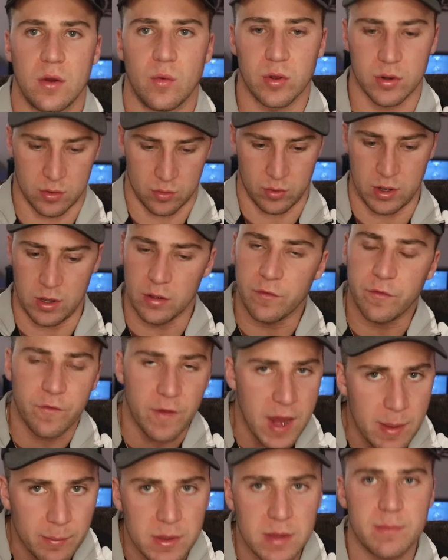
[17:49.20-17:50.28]
What a real
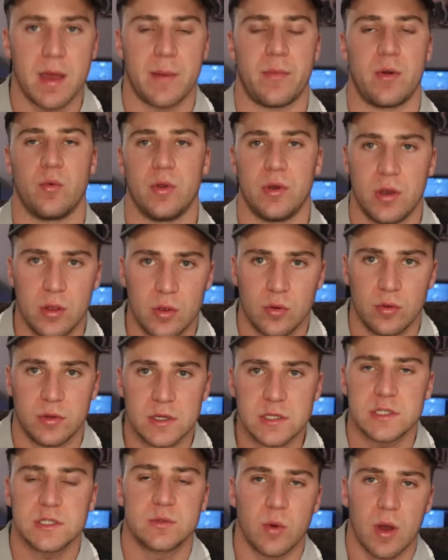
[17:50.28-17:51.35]
family member would do.
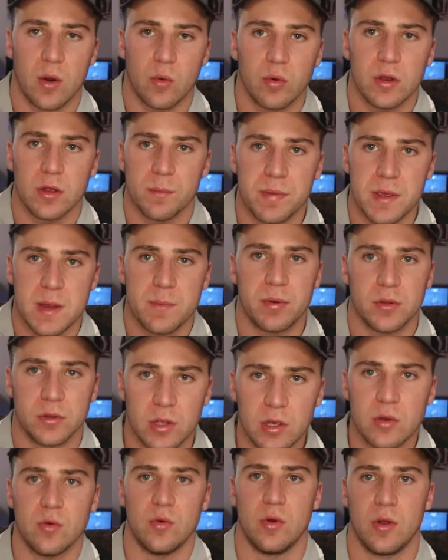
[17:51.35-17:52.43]
This is what real people
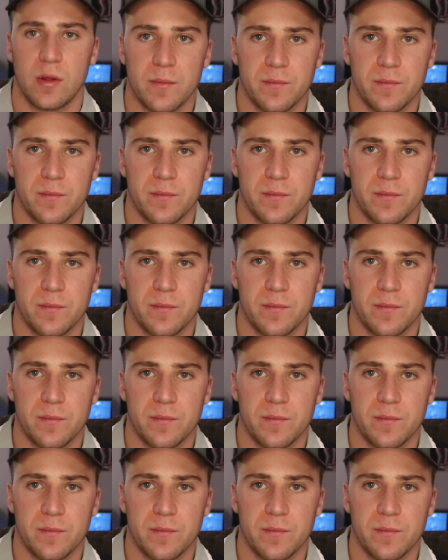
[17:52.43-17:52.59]
do.